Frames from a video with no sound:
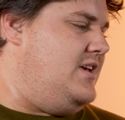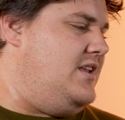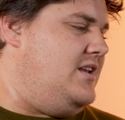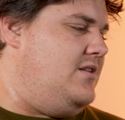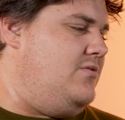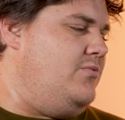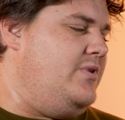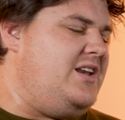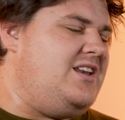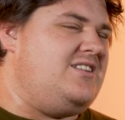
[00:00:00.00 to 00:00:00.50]

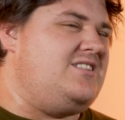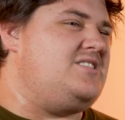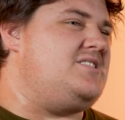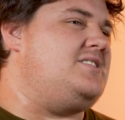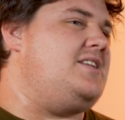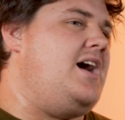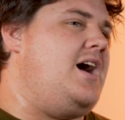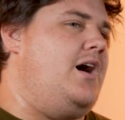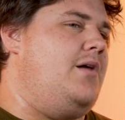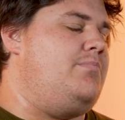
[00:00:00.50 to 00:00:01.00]
And we need to
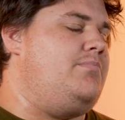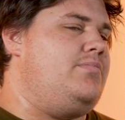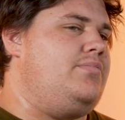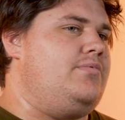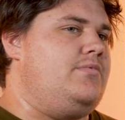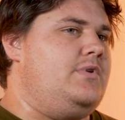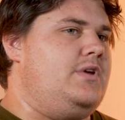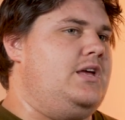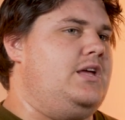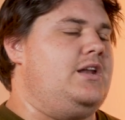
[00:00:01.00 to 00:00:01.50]
stop.
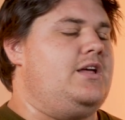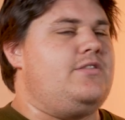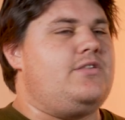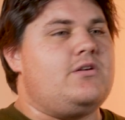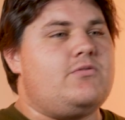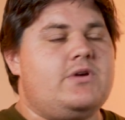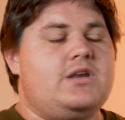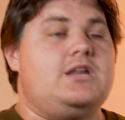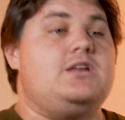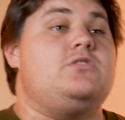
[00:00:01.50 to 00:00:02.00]
And I
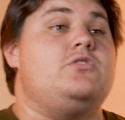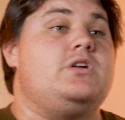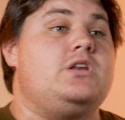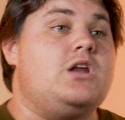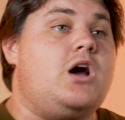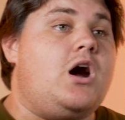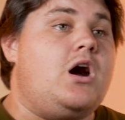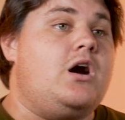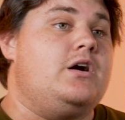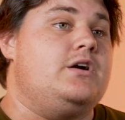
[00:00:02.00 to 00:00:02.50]
think we need to
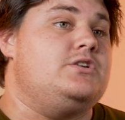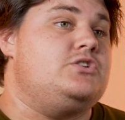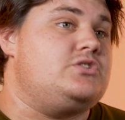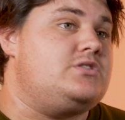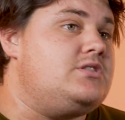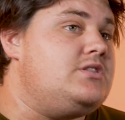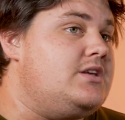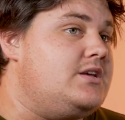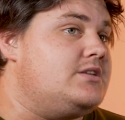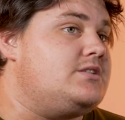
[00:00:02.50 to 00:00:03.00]
acknowledge
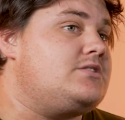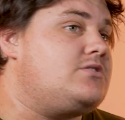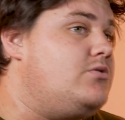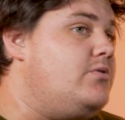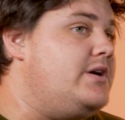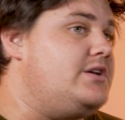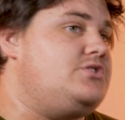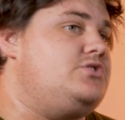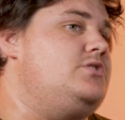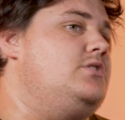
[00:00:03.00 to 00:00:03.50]
this
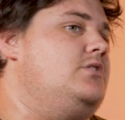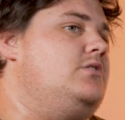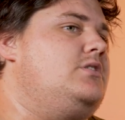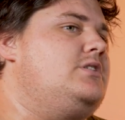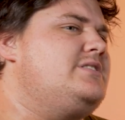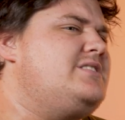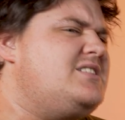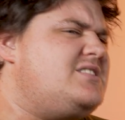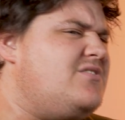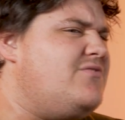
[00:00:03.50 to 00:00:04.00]
question,
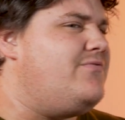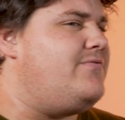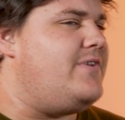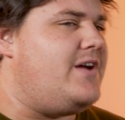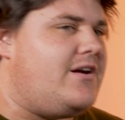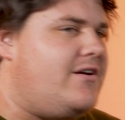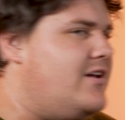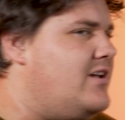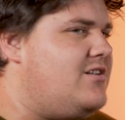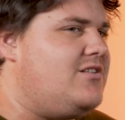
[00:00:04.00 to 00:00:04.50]
because it's a
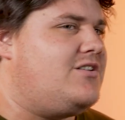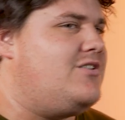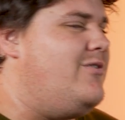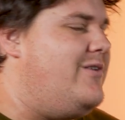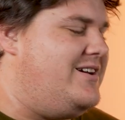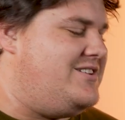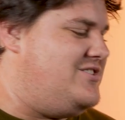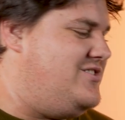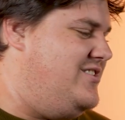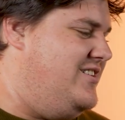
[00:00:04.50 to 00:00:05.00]
very good
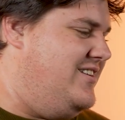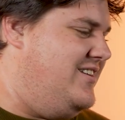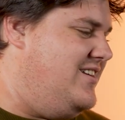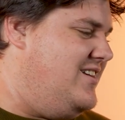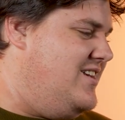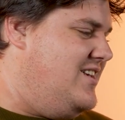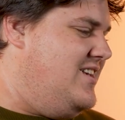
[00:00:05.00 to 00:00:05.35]
question.